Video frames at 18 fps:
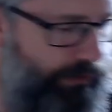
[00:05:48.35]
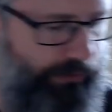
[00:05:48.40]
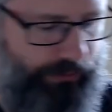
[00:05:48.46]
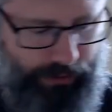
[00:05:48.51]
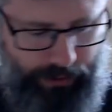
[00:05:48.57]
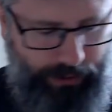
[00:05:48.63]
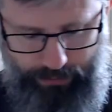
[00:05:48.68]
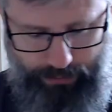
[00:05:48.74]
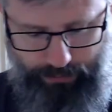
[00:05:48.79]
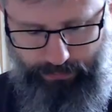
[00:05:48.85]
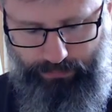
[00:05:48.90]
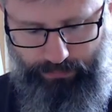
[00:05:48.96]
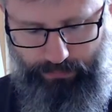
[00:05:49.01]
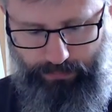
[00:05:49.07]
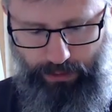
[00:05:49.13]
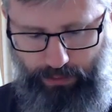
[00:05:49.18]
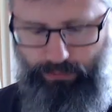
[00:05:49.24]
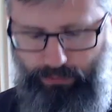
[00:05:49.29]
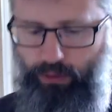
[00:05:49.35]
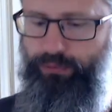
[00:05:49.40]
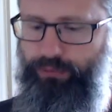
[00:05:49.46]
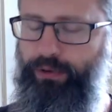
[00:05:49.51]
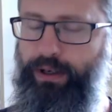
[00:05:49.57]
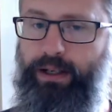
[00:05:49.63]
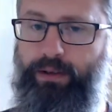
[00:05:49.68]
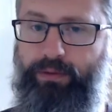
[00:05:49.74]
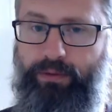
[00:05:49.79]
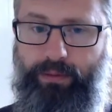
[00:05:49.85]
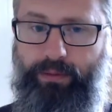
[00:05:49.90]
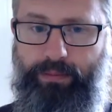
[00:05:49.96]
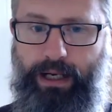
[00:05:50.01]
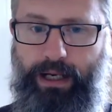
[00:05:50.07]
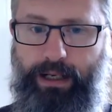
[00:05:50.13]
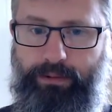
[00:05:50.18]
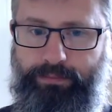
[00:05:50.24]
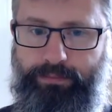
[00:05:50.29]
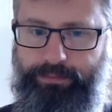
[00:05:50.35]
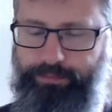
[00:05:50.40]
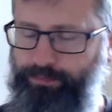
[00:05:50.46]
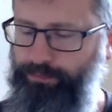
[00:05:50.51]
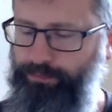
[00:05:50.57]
So I've got three of them now.